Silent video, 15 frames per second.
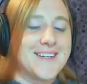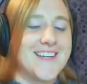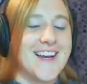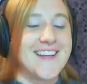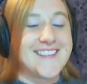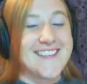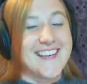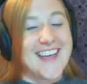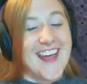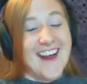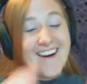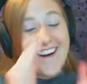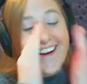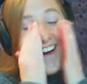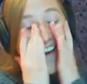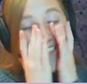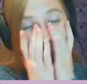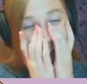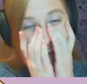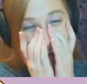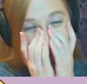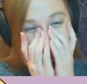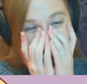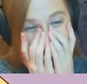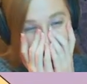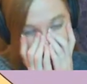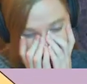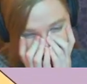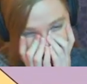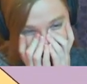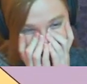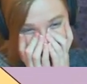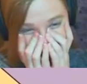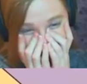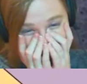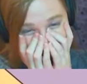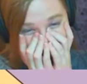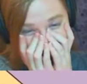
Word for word: she has to carry on little bastards home.